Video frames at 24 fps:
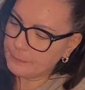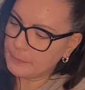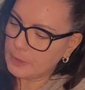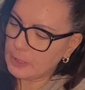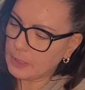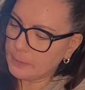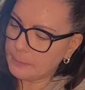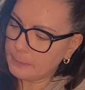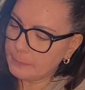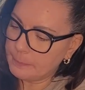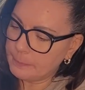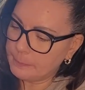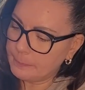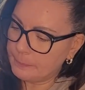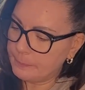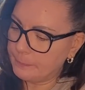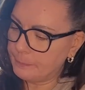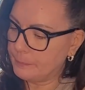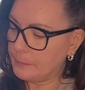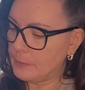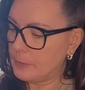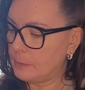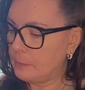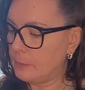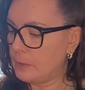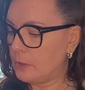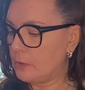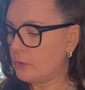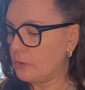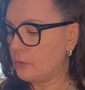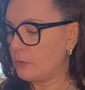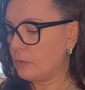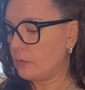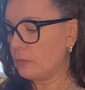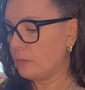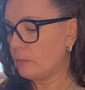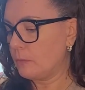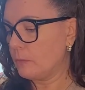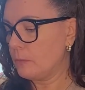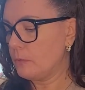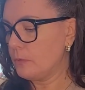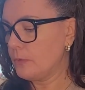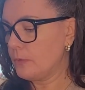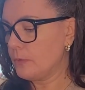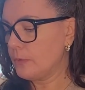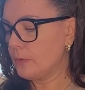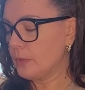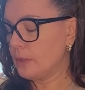Yep. Just make sure all the
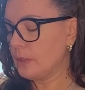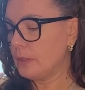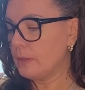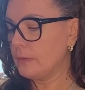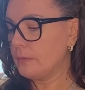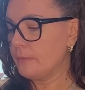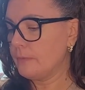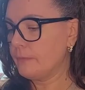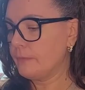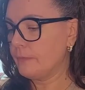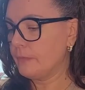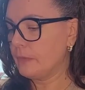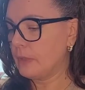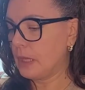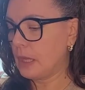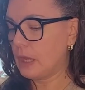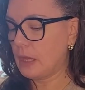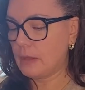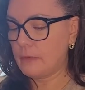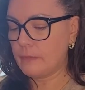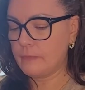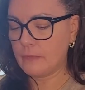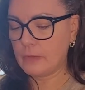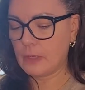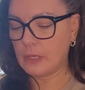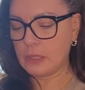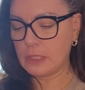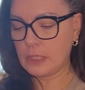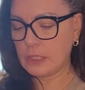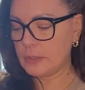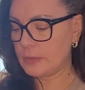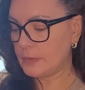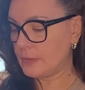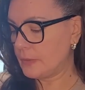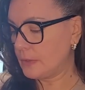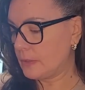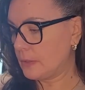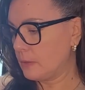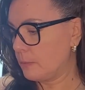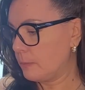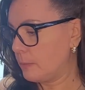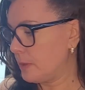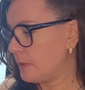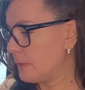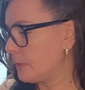roots are in. Yeah, I think this is going to be